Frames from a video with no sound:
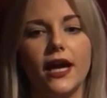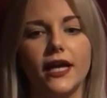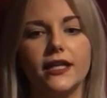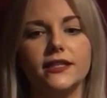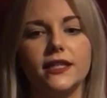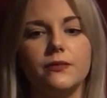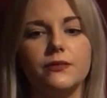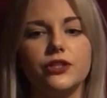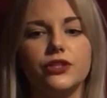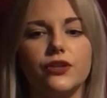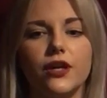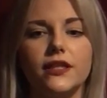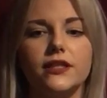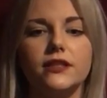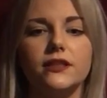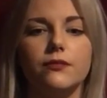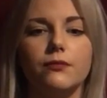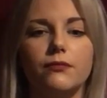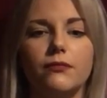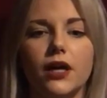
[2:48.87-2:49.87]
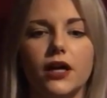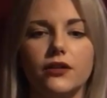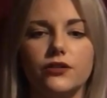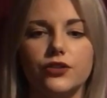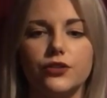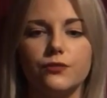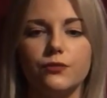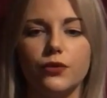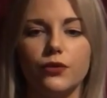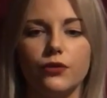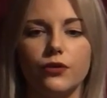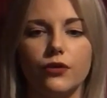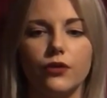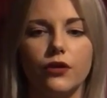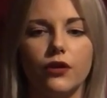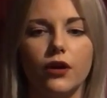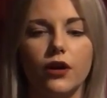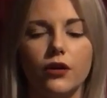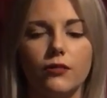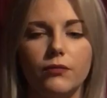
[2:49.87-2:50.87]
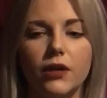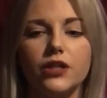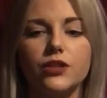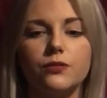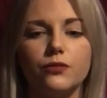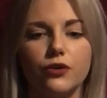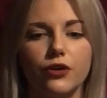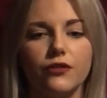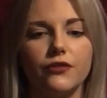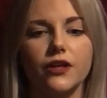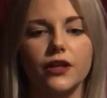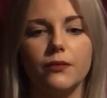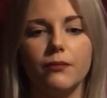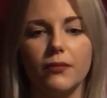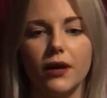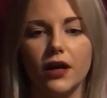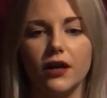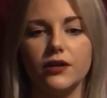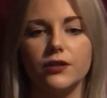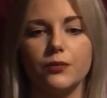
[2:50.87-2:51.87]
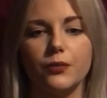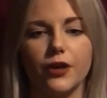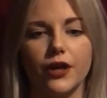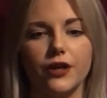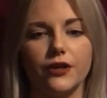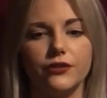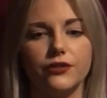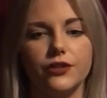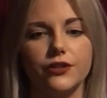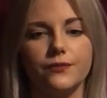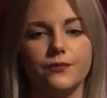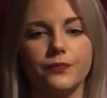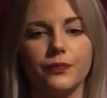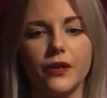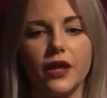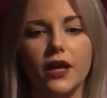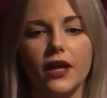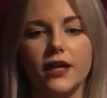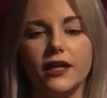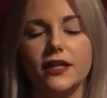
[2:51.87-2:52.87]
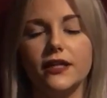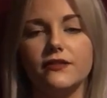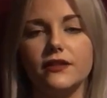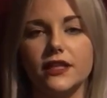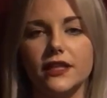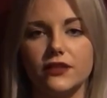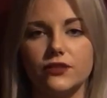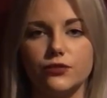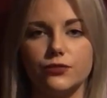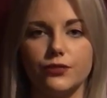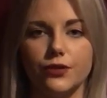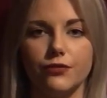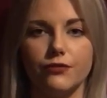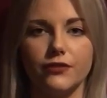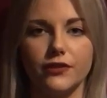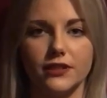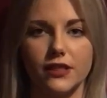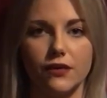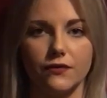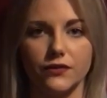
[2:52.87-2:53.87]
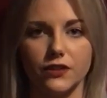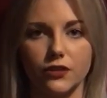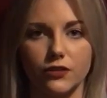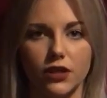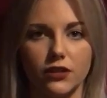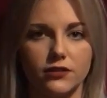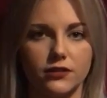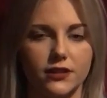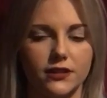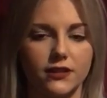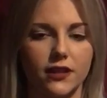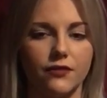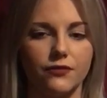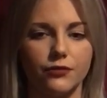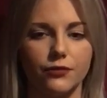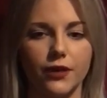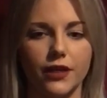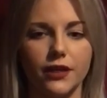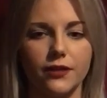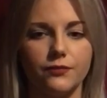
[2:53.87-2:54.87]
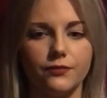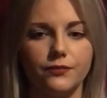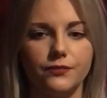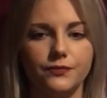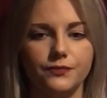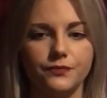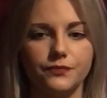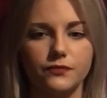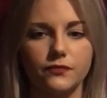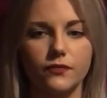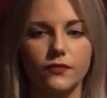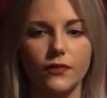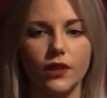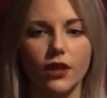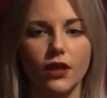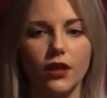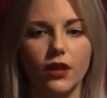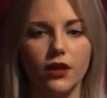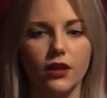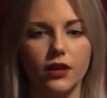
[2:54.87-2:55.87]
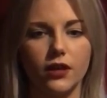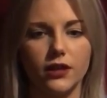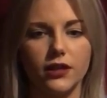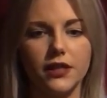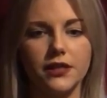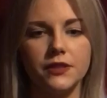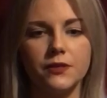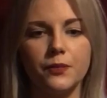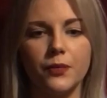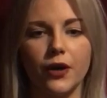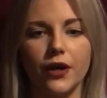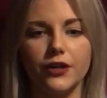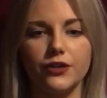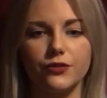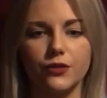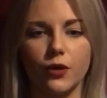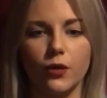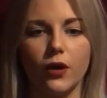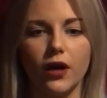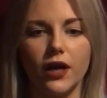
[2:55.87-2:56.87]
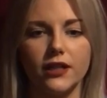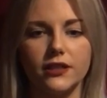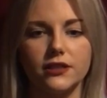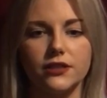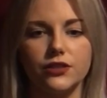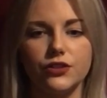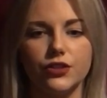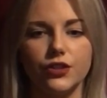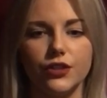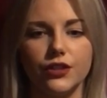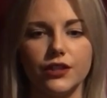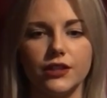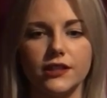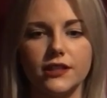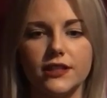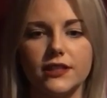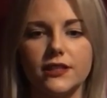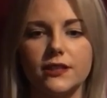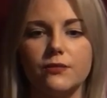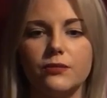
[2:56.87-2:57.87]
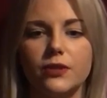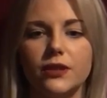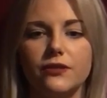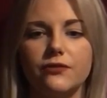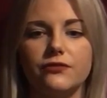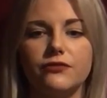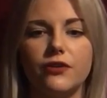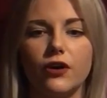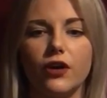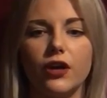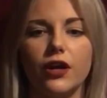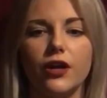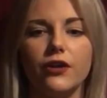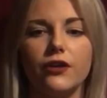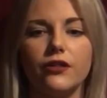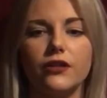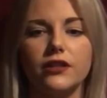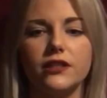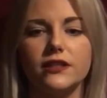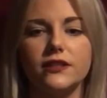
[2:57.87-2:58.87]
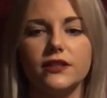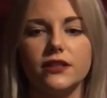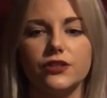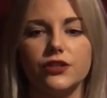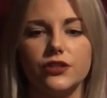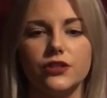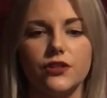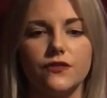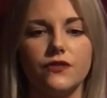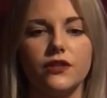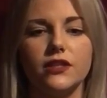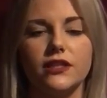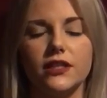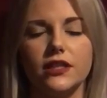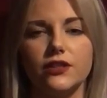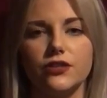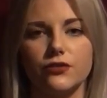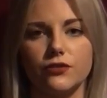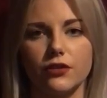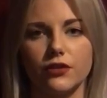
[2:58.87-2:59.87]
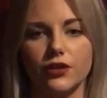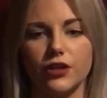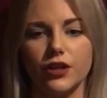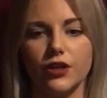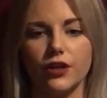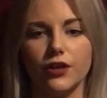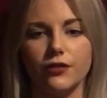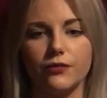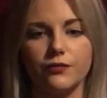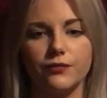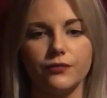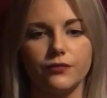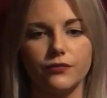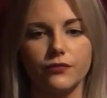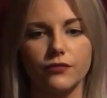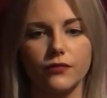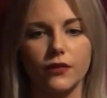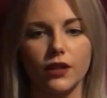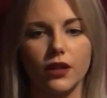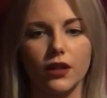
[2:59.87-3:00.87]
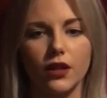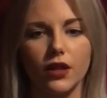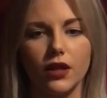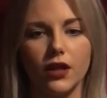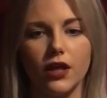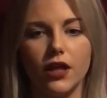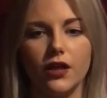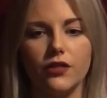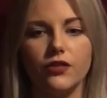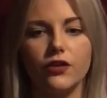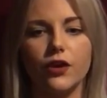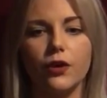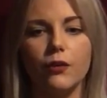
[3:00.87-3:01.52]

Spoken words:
and demonstrated a much more of a command approach, leaving little room for self-discovery. This approach requires the students to simply follow the decisions of the teacher on cue. The